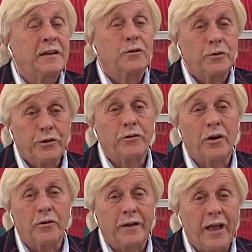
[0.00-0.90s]
Well, you
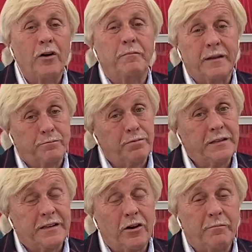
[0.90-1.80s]
know, help me. Please
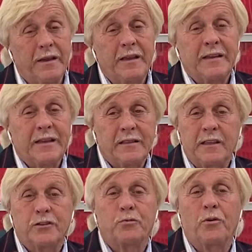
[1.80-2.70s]
help me get
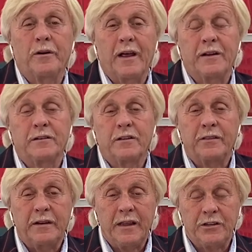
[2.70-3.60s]
this word out to the
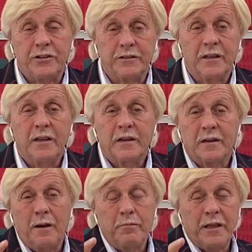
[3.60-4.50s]
nations.
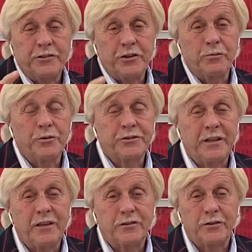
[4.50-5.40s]
God bless you. We'll see
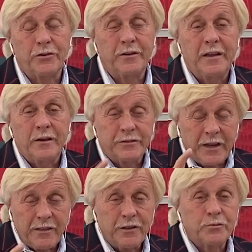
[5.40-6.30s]
you soon. See
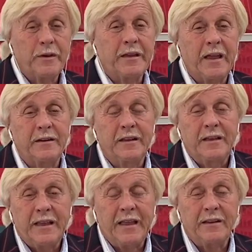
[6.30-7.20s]
you this weekend
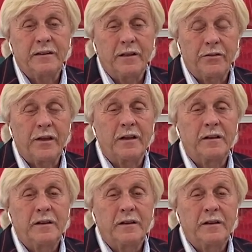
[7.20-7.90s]
in the